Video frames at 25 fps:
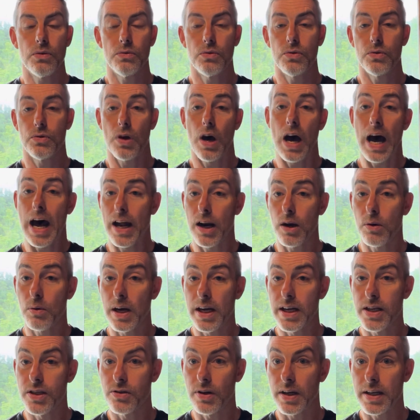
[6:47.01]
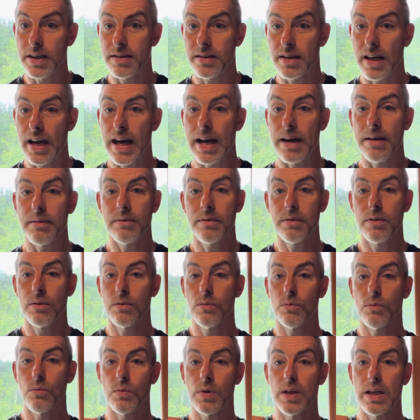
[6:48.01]
So how do I address that?
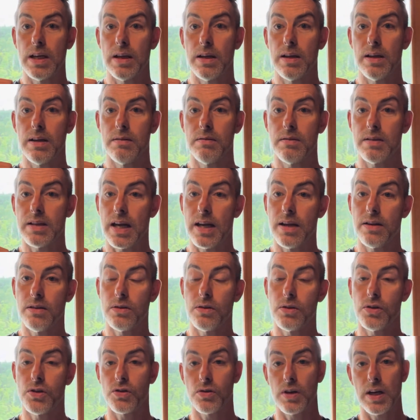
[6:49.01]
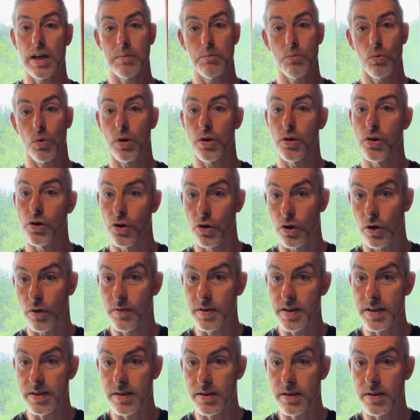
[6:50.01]
We tend to train more
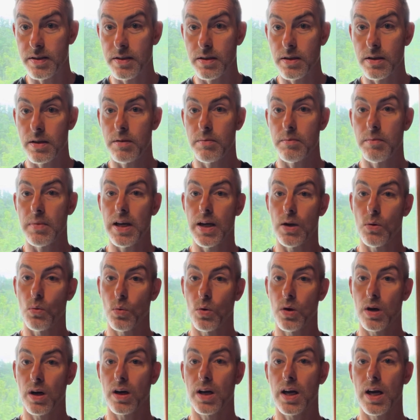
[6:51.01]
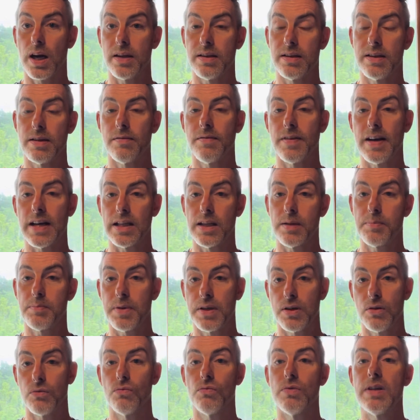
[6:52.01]
nervous system and work on
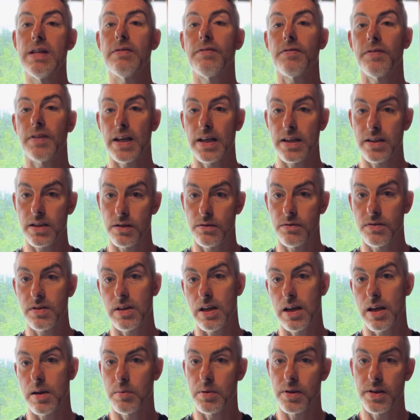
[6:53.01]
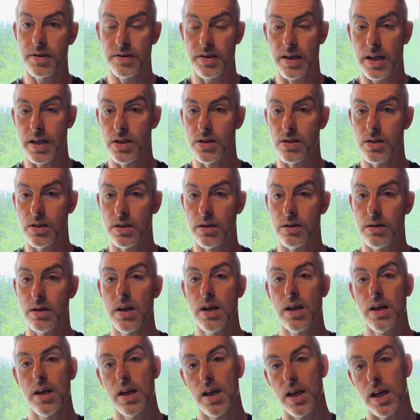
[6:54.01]
developing reflexive stabilization.
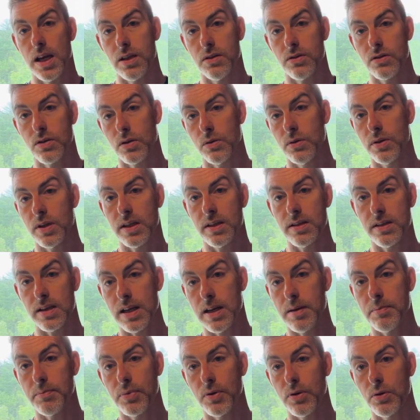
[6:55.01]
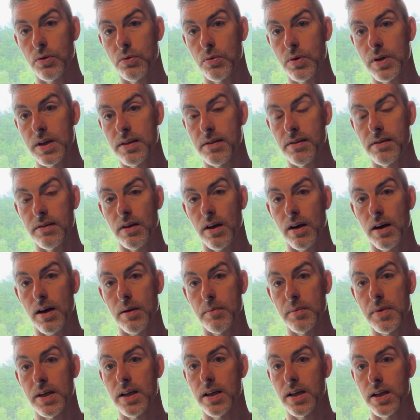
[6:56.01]
And so an example with
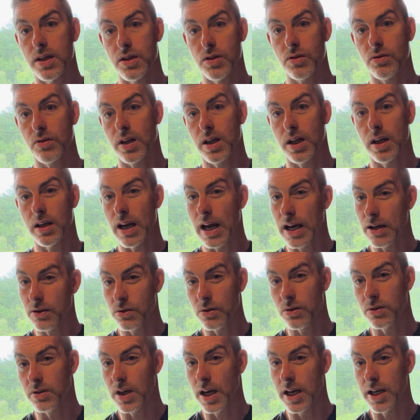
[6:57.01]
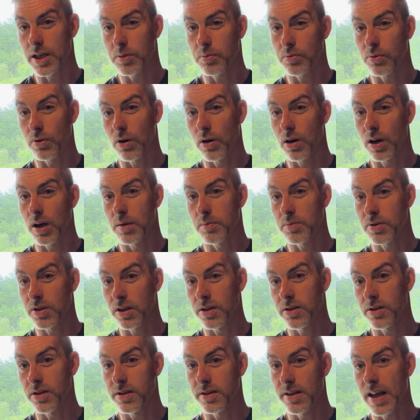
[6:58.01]
an intricate exercise program
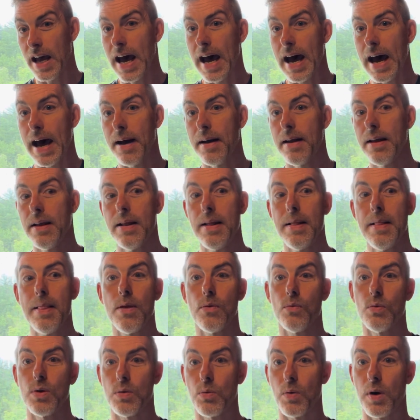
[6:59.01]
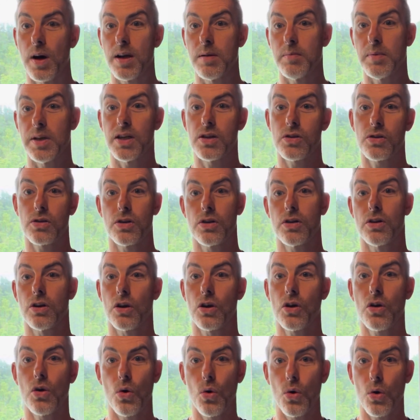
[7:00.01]
such as that, we want to make sure your
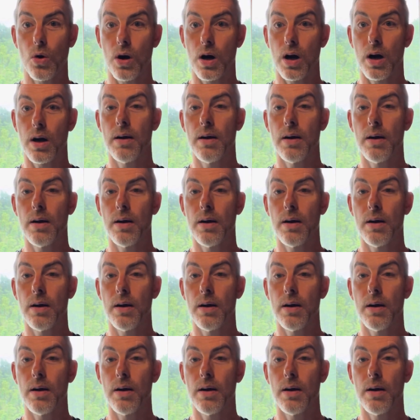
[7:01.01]
core